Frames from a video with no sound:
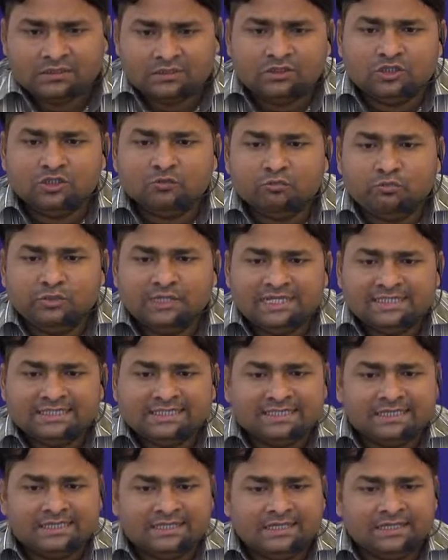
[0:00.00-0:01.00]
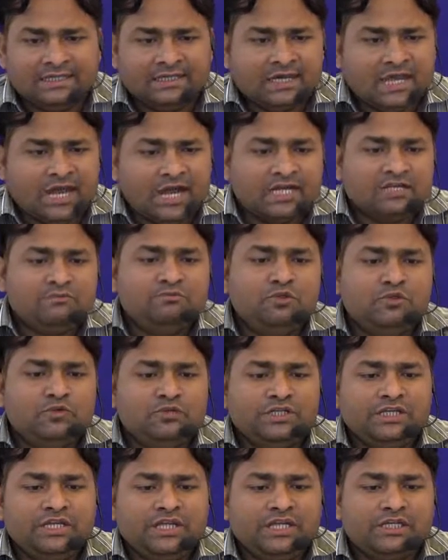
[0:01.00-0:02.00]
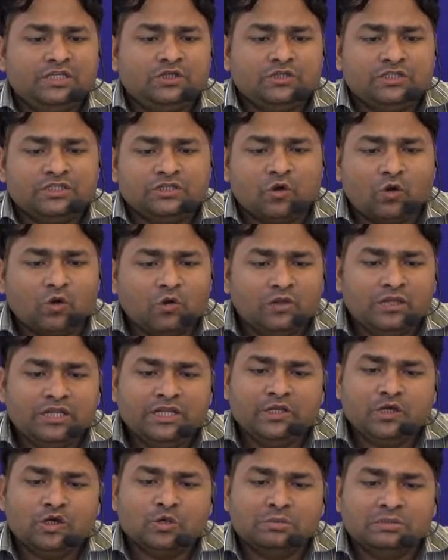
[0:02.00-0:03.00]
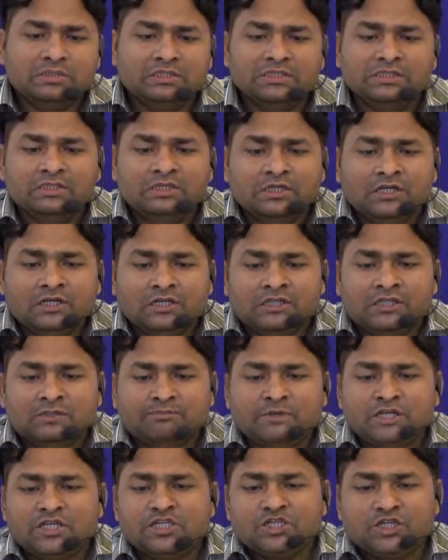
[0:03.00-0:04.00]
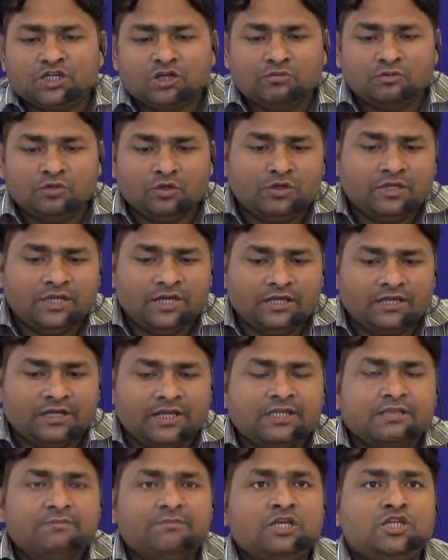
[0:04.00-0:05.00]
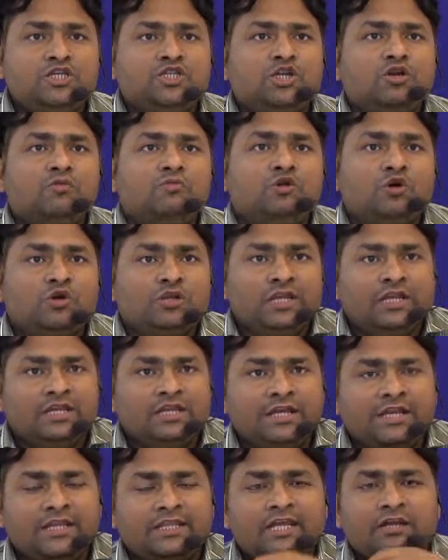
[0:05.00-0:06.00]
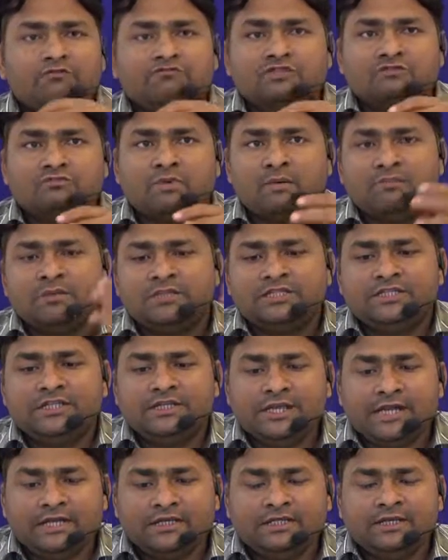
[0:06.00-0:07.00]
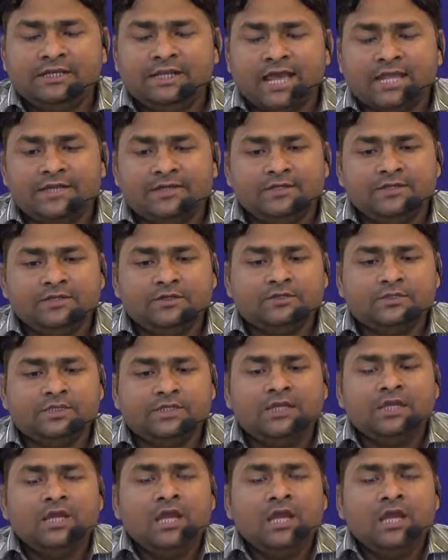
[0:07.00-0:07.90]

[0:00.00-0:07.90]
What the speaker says: duplicity, and beauty into his only novel, The Picture of Dorian Gray. The Picture of Dorian Gray, that was published in 1890,